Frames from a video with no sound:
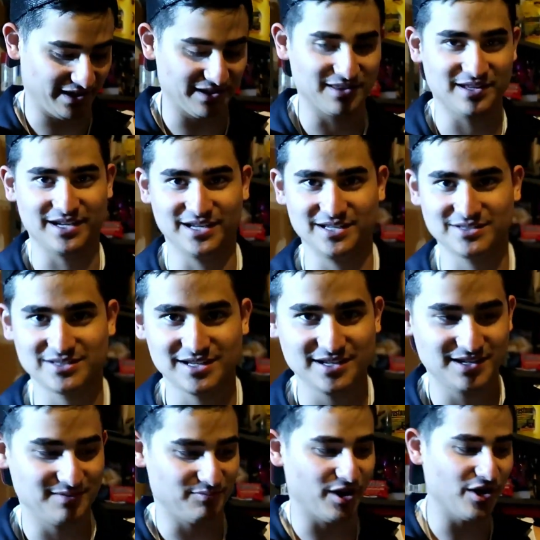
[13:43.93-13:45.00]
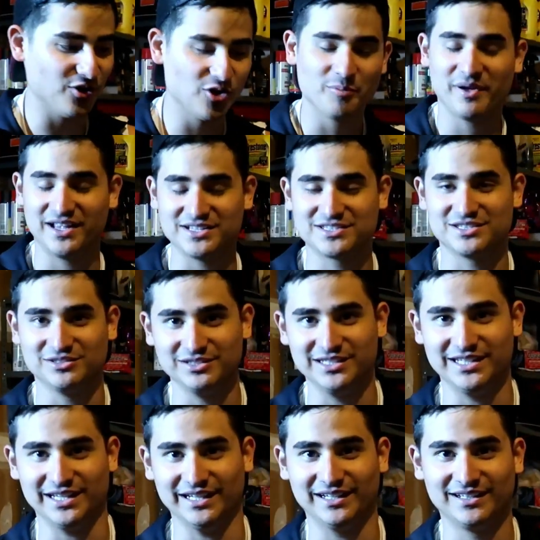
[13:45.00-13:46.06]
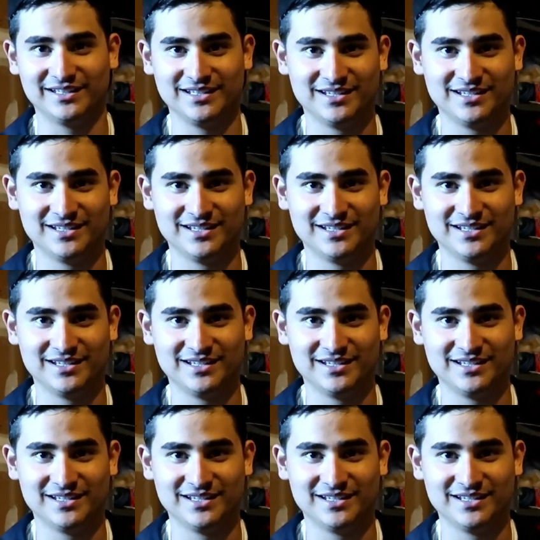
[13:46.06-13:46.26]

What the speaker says: And the thing is, my oil pan's still leaking.